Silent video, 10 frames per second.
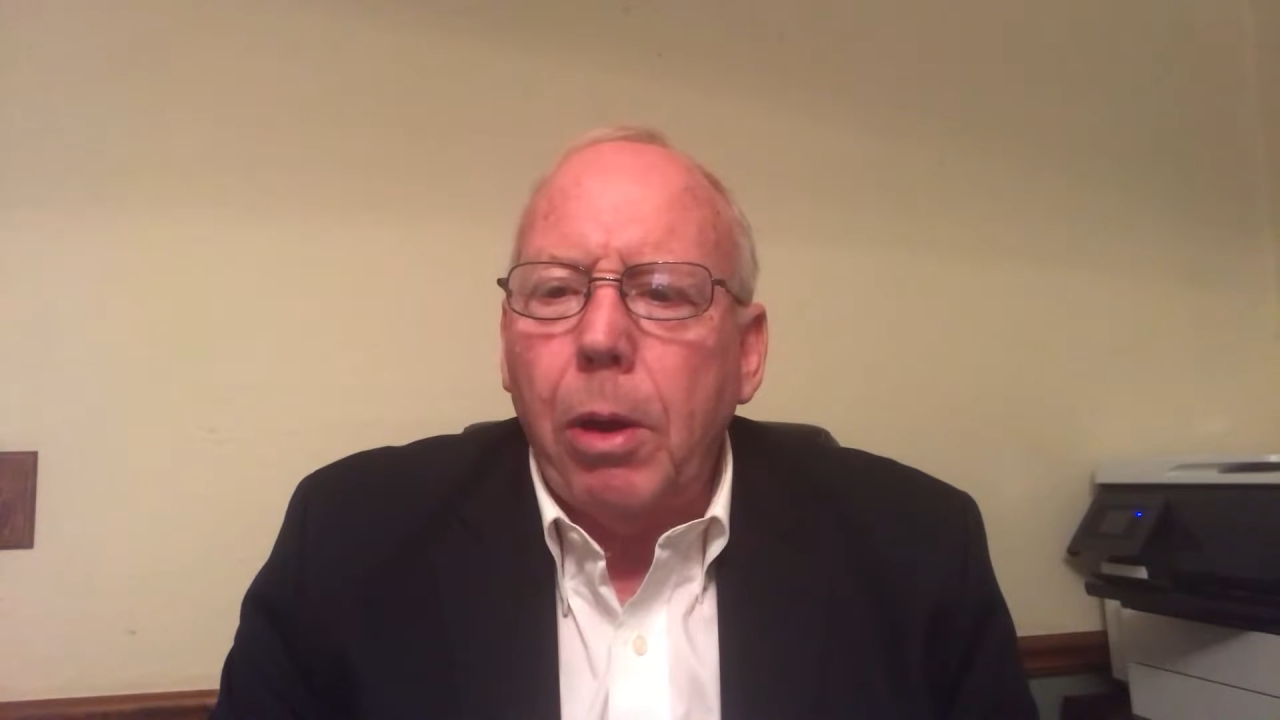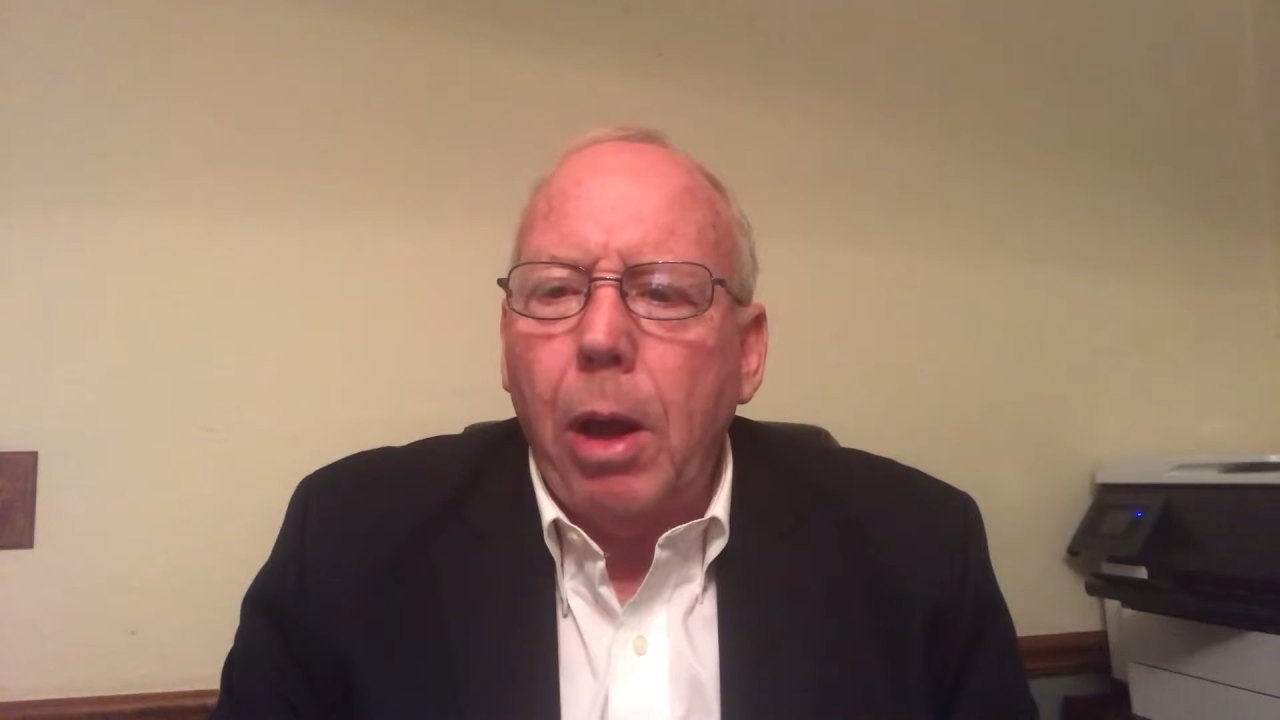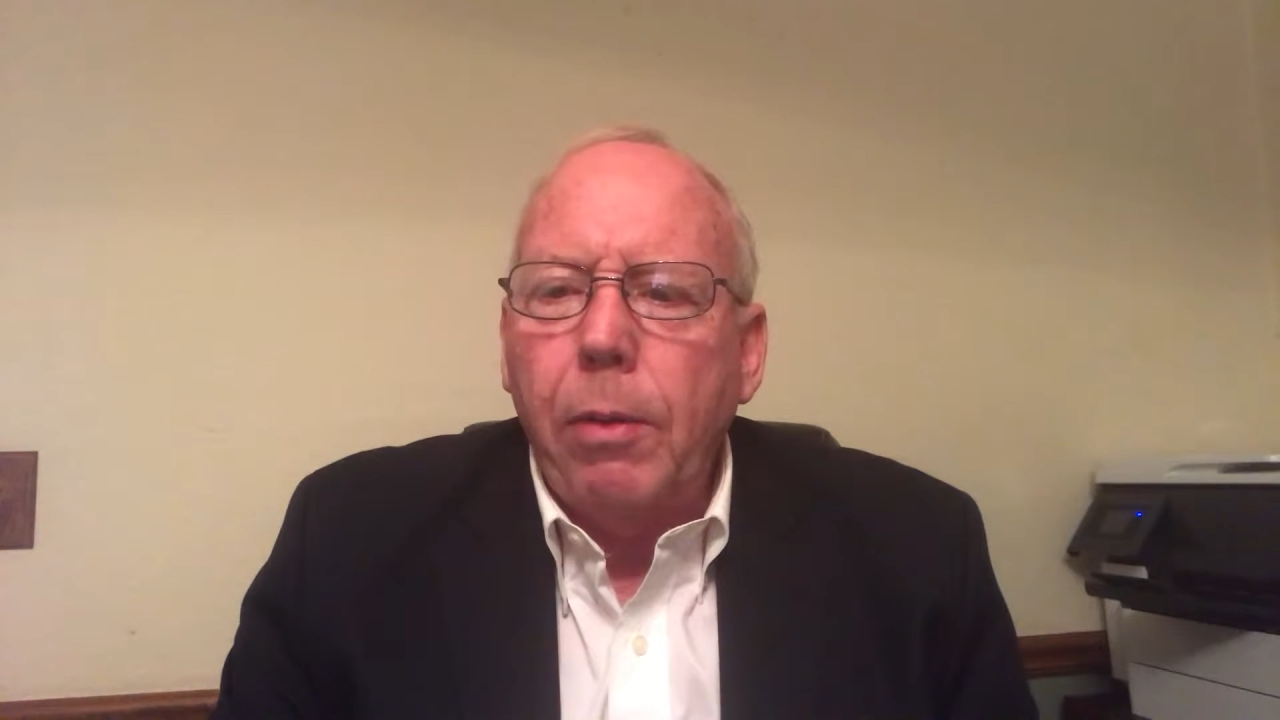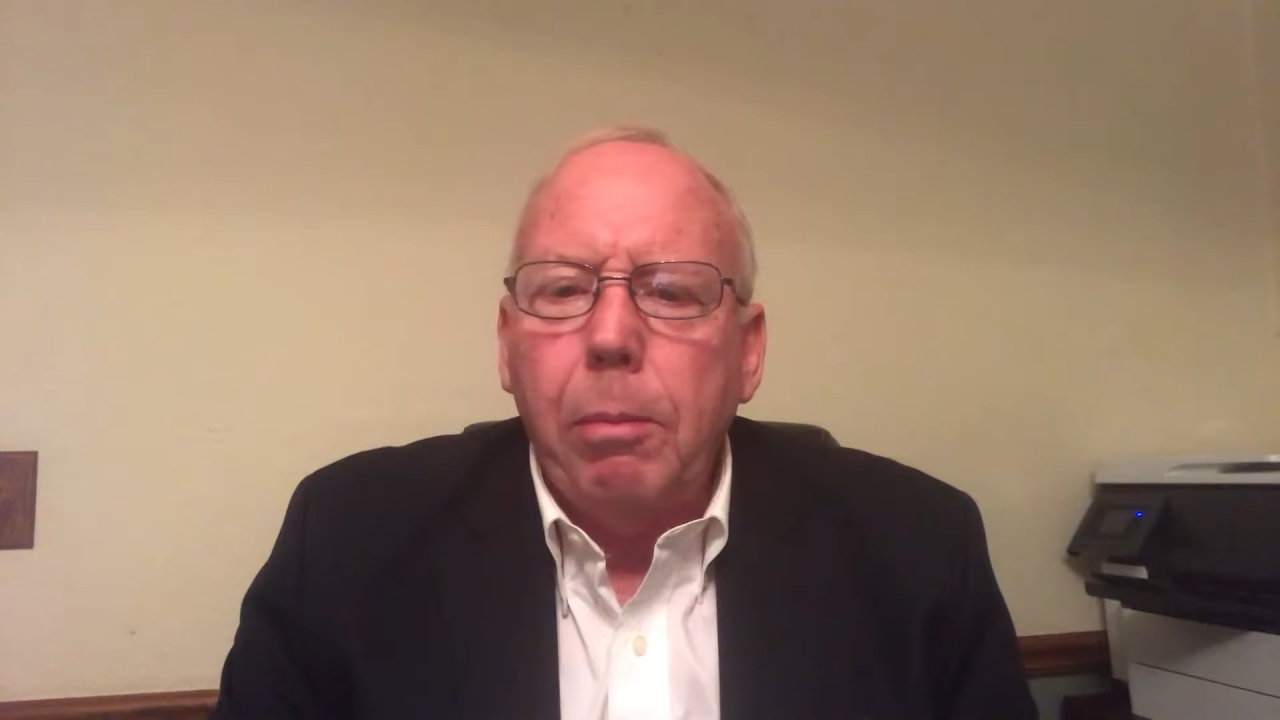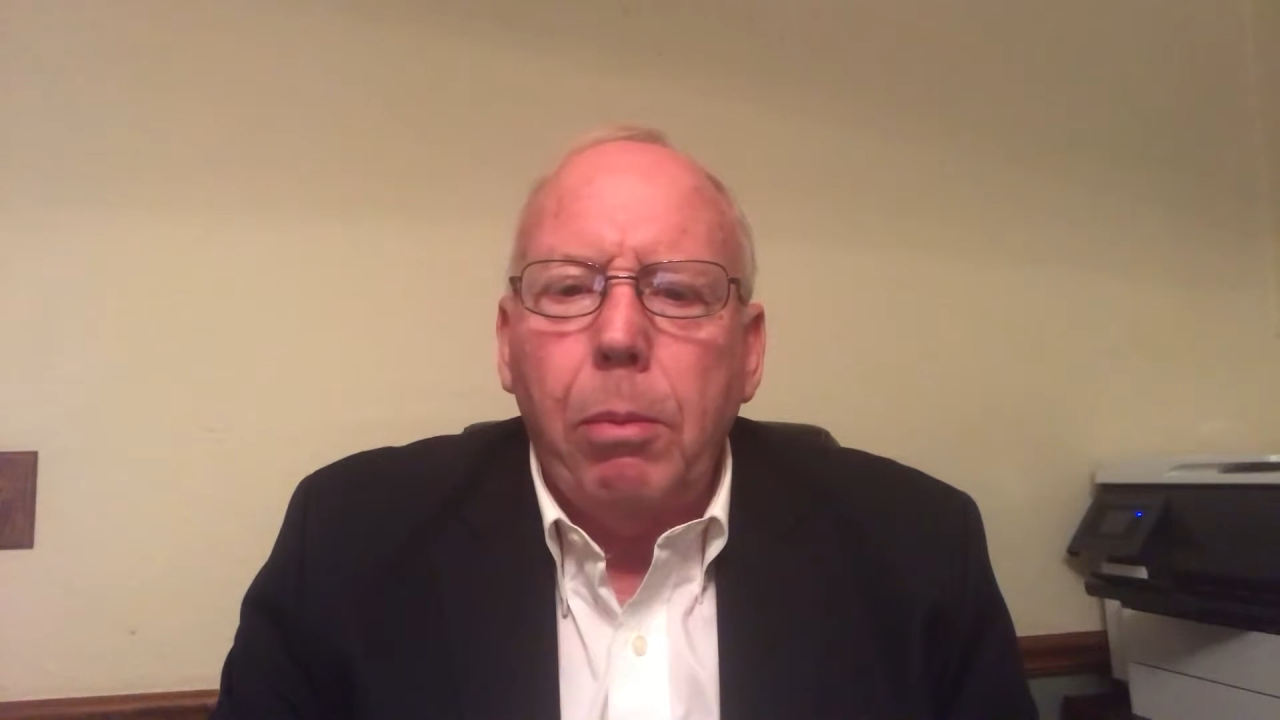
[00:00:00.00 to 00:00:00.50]

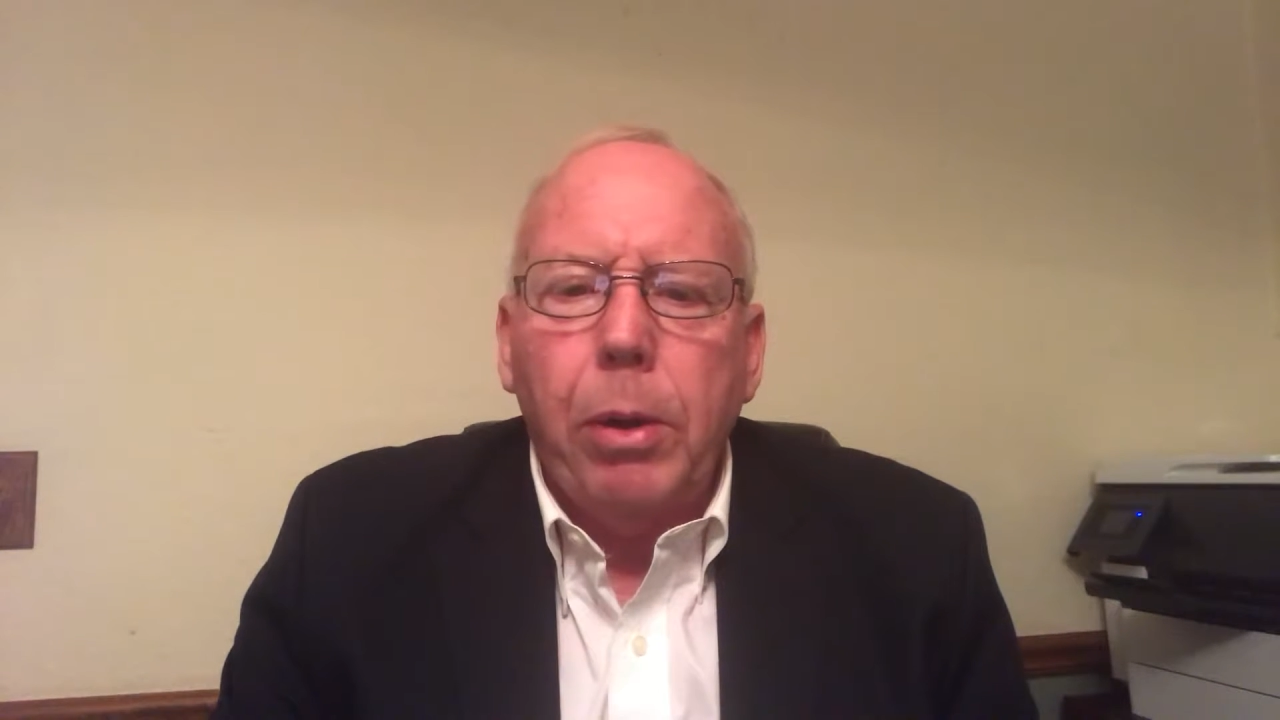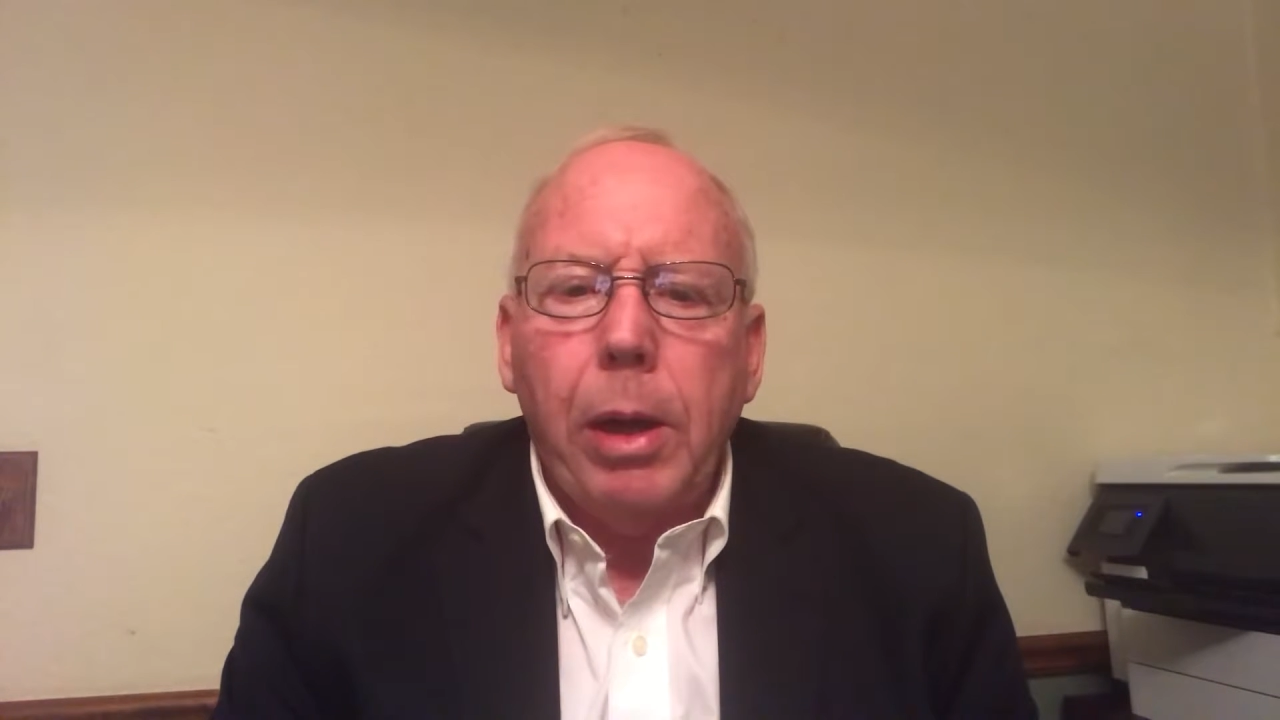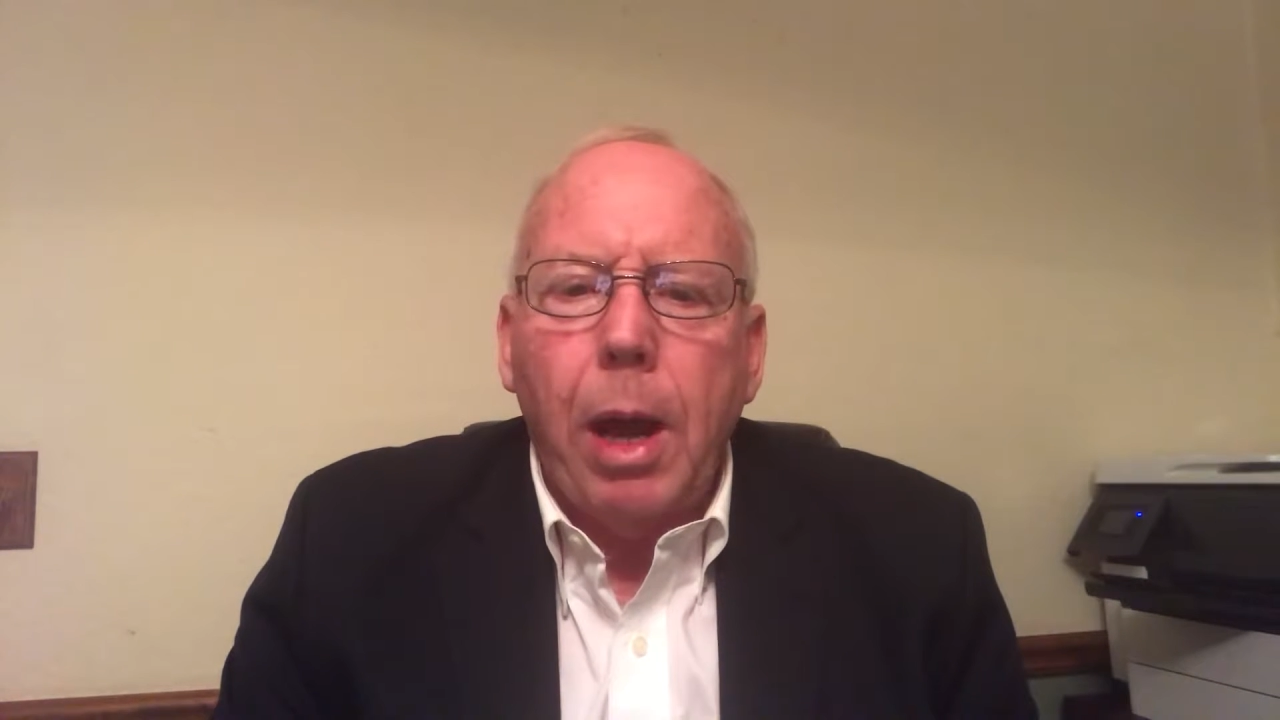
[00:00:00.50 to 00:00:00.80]
often bring